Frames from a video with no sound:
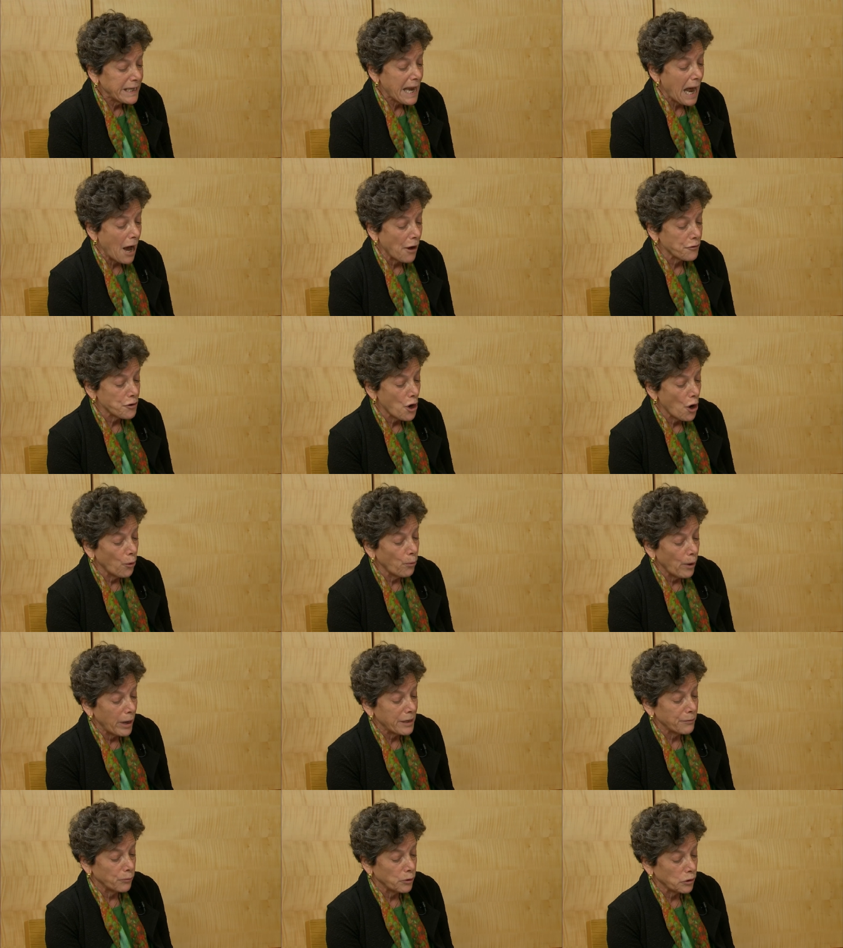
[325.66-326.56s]
now know
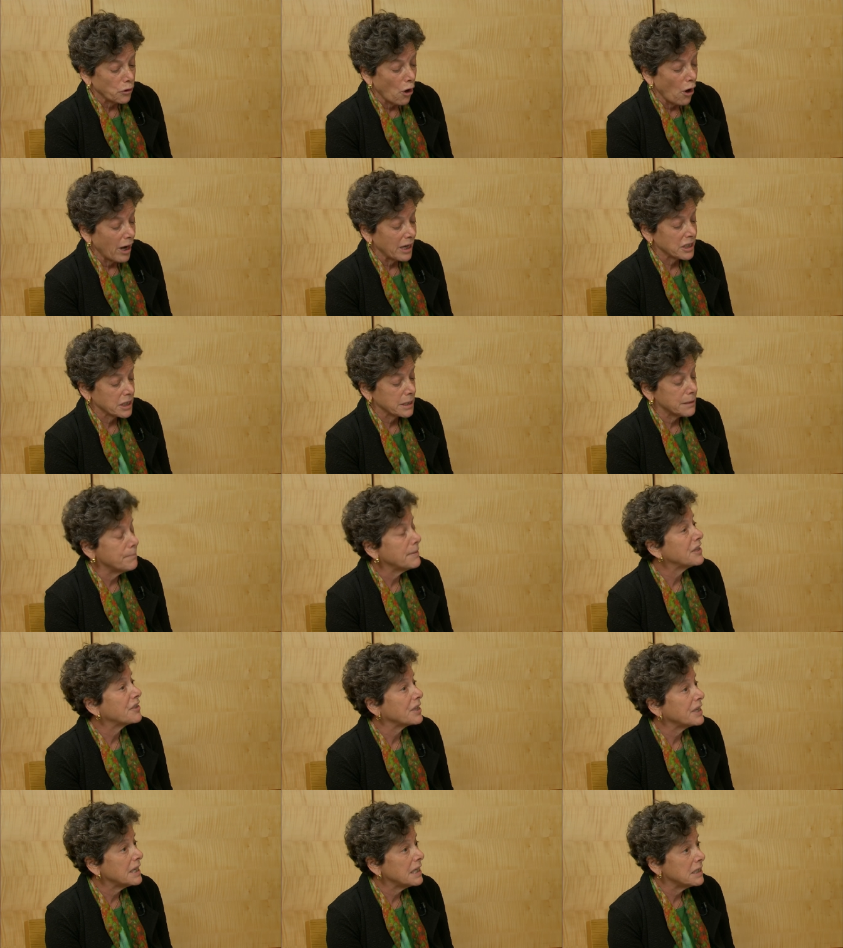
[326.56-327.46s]
what it will cost to
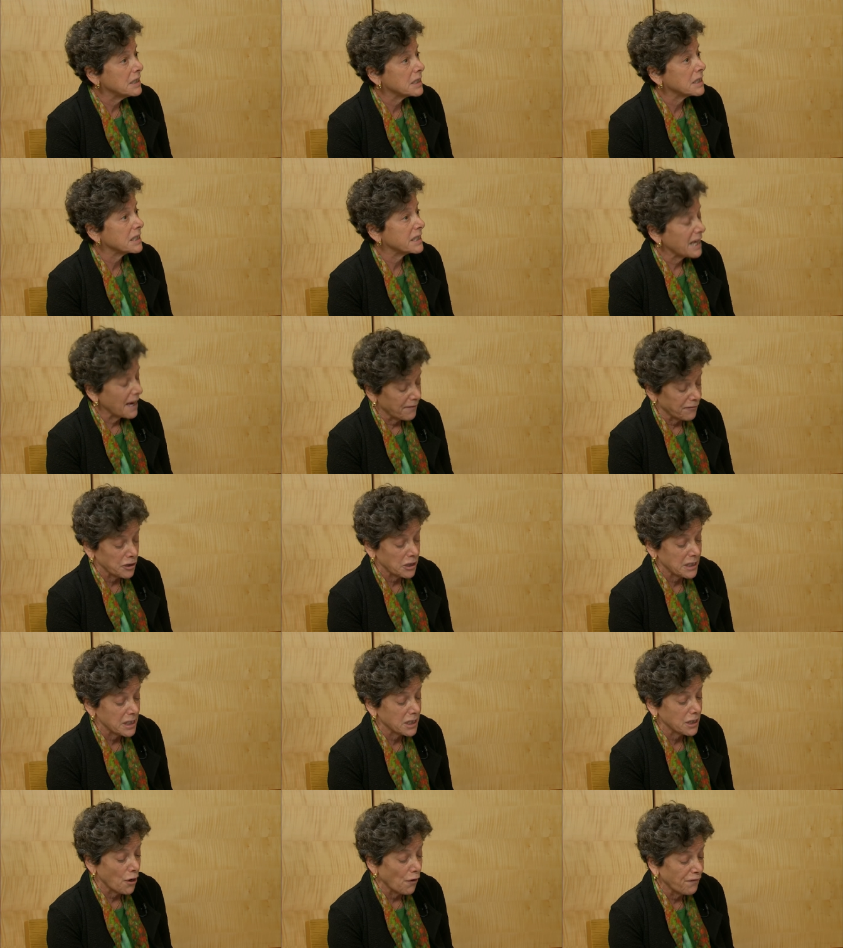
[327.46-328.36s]
meet the needs of San
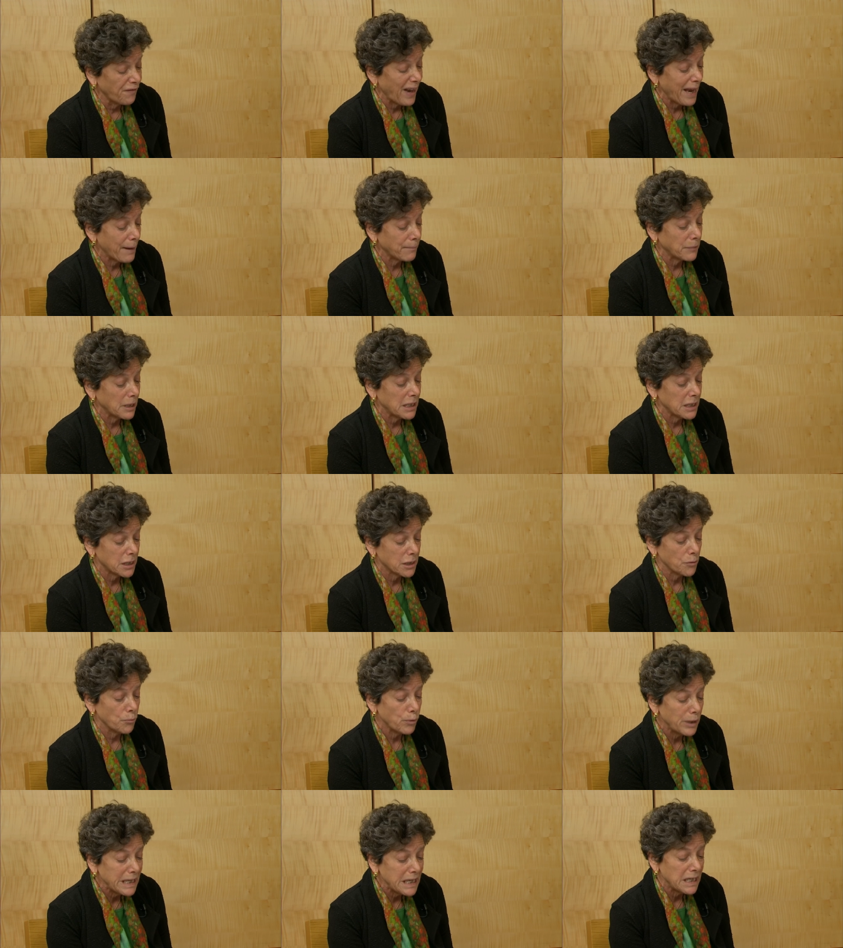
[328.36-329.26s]
Francisco
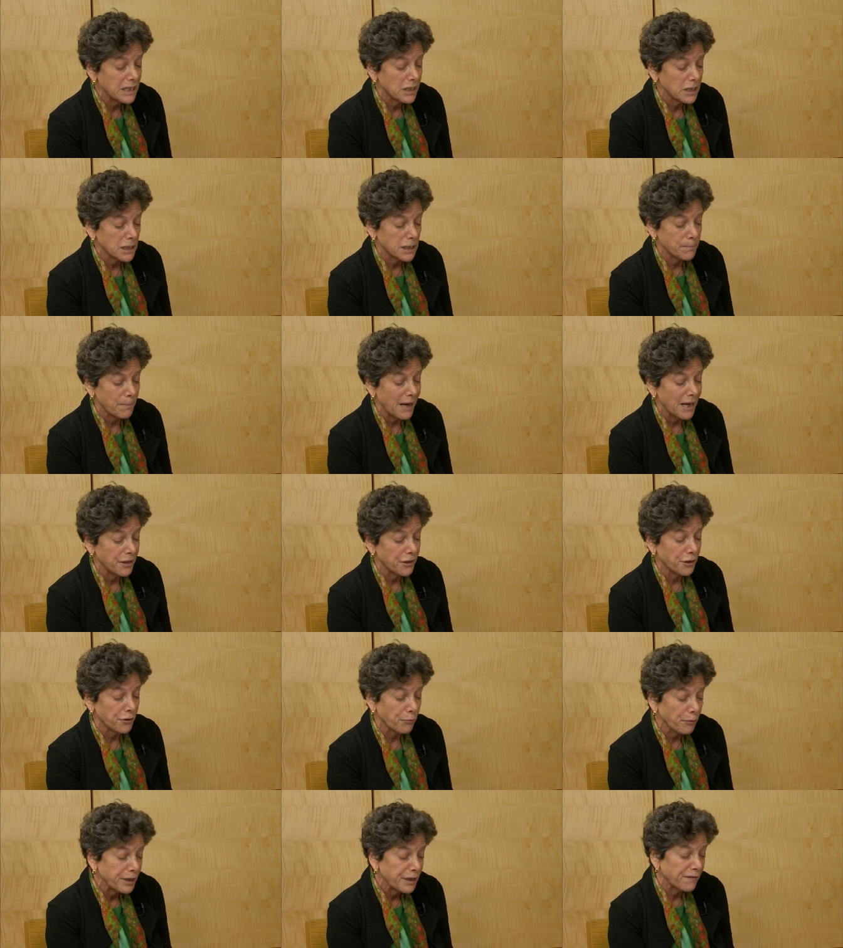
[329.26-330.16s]
families. We need to spend
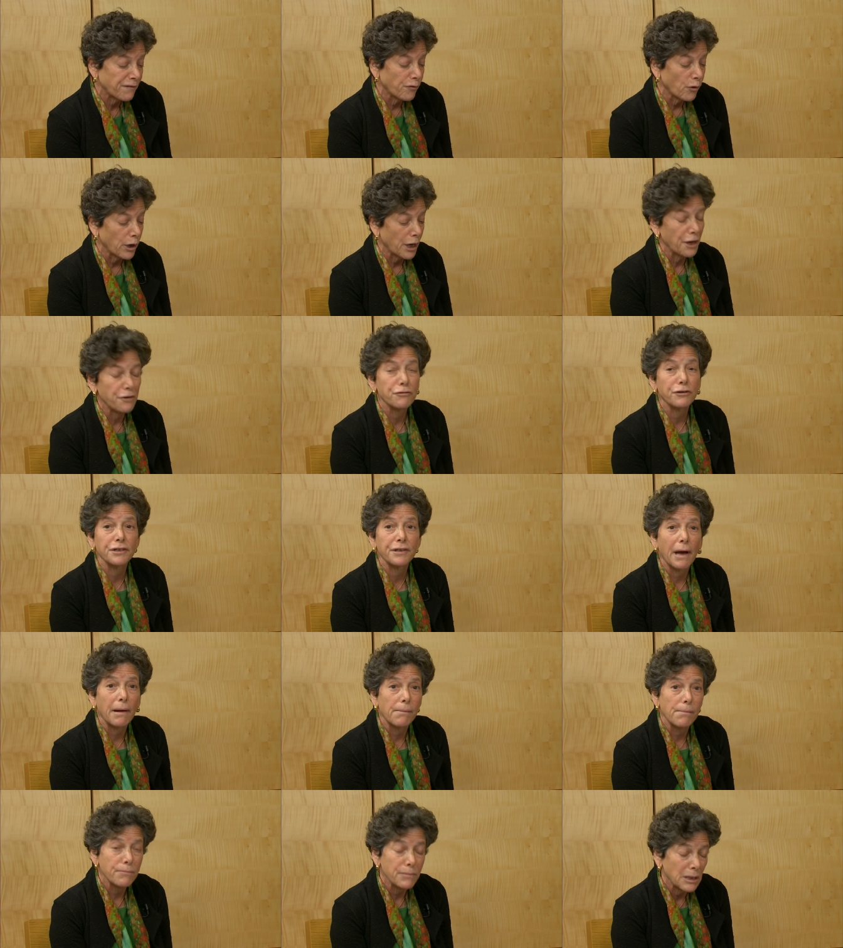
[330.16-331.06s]
three to four hundred
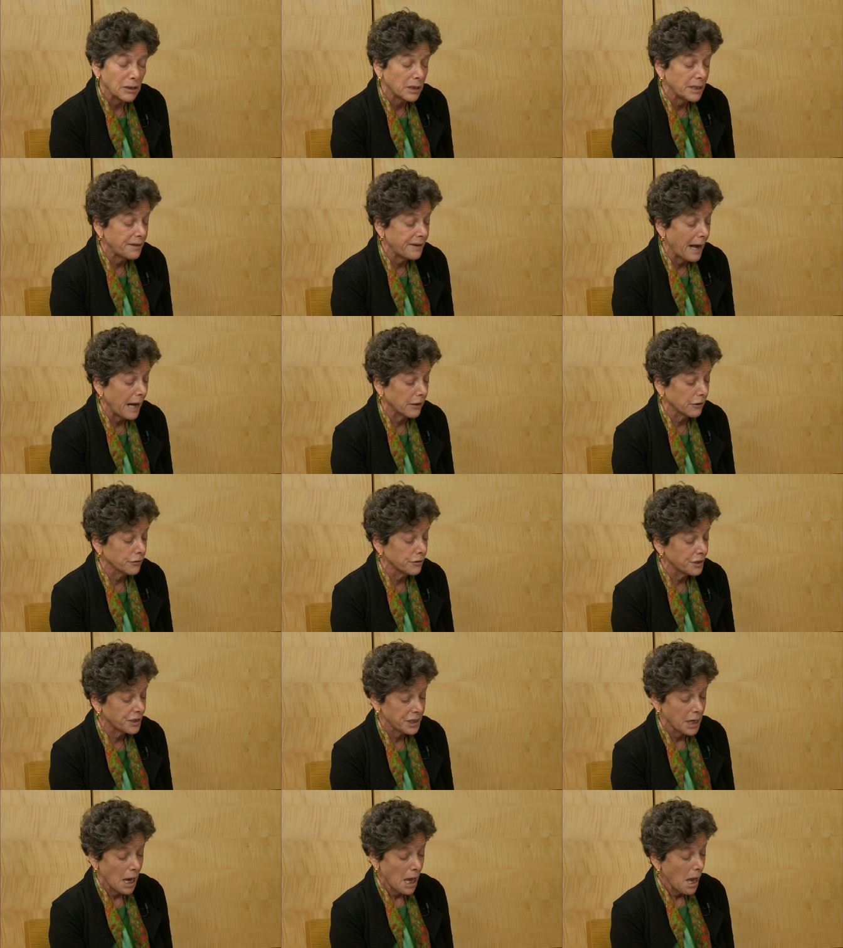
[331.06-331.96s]
million
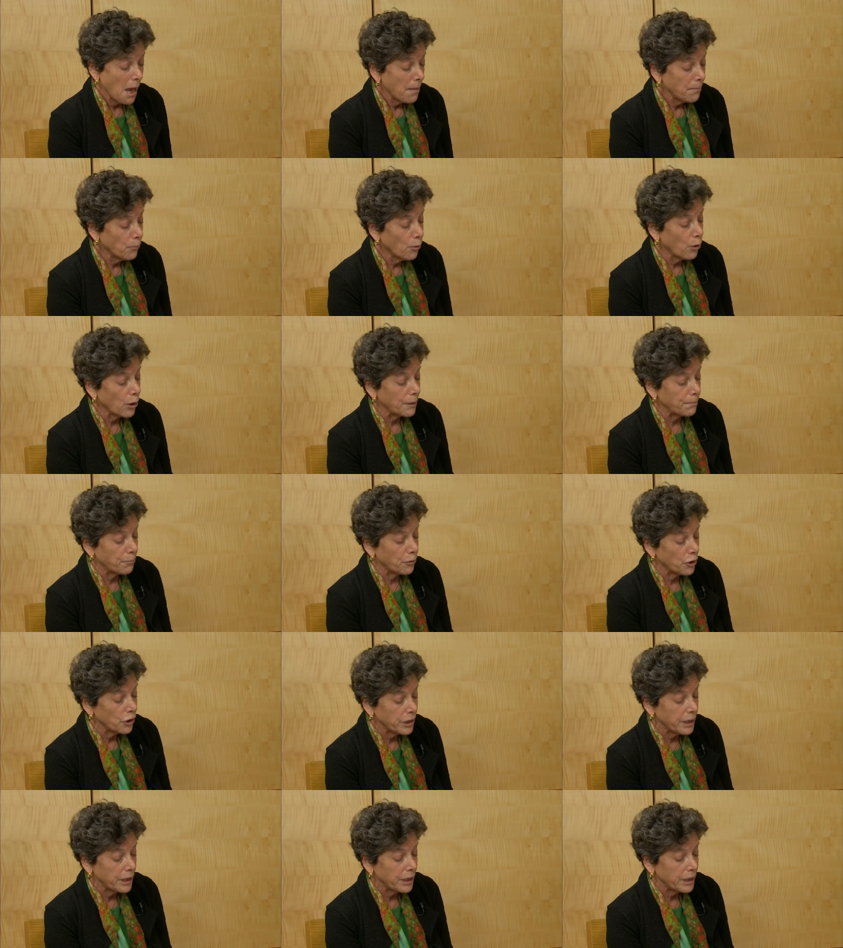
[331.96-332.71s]
dollars more per